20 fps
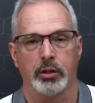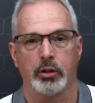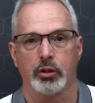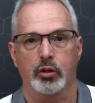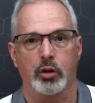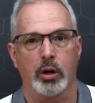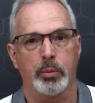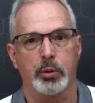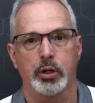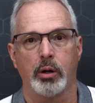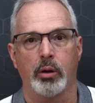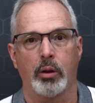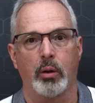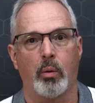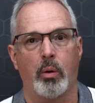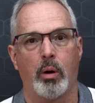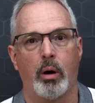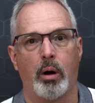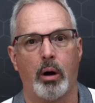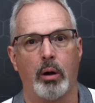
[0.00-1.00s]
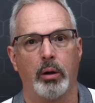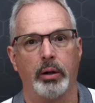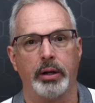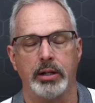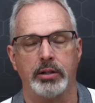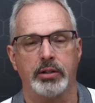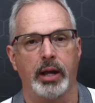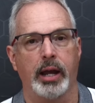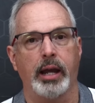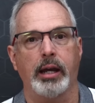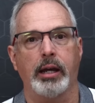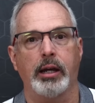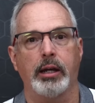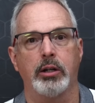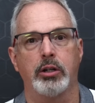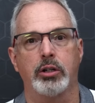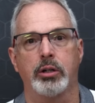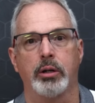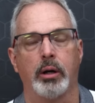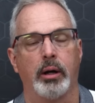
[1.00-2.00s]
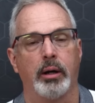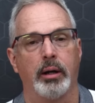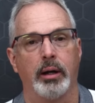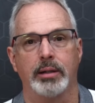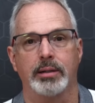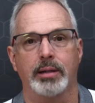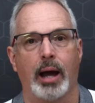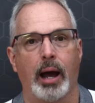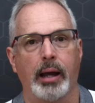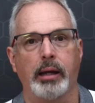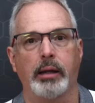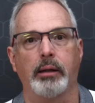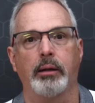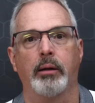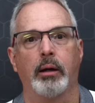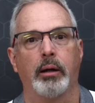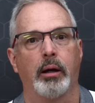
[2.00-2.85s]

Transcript: a description of the wall, its age, its height,